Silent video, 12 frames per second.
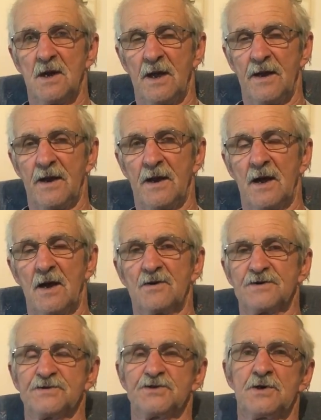And then I
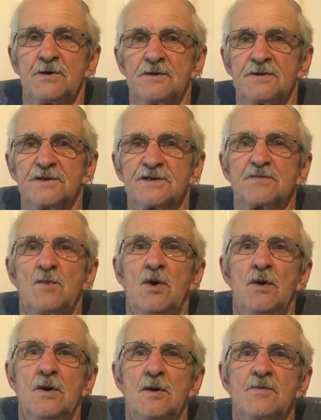was in charge of the small
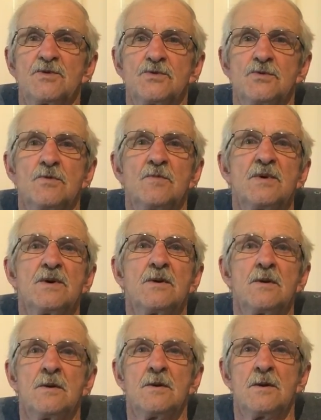arms room
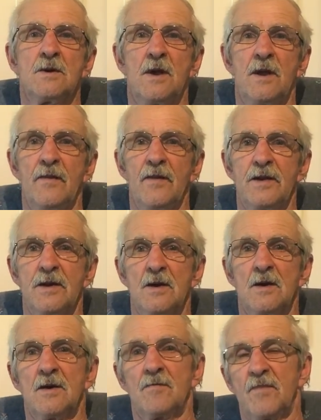in the
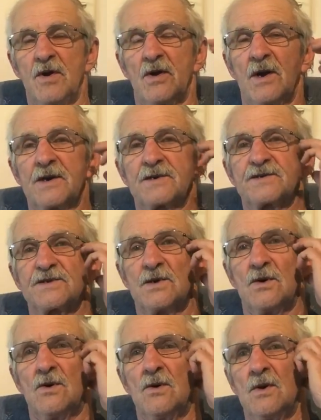barracks.
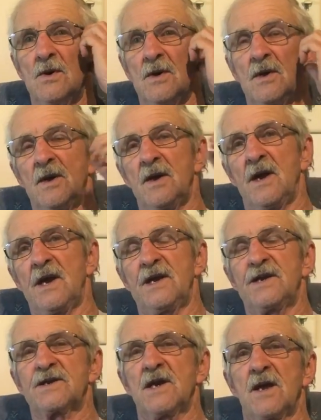So
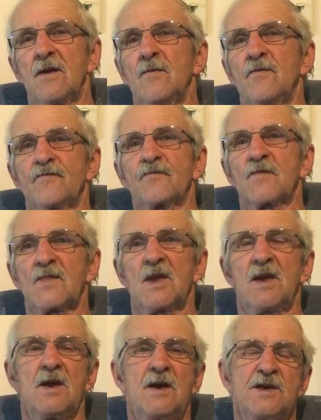anytime
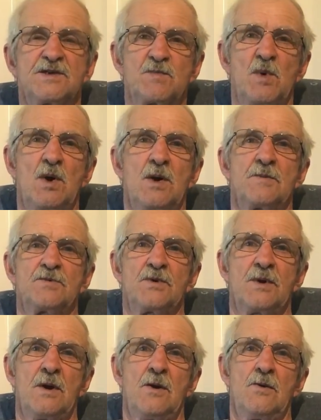any small arms
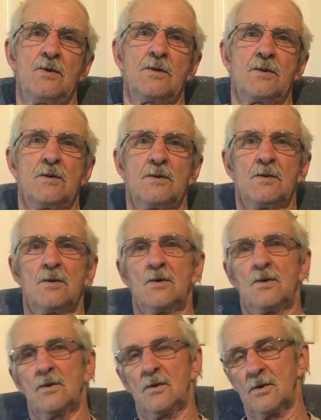went out
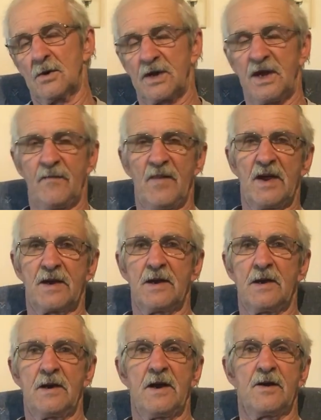or came back in,
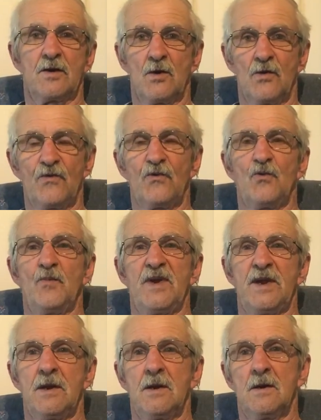it had to go through
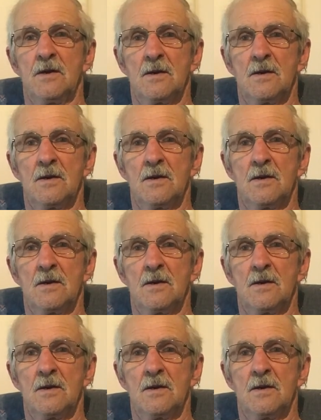me.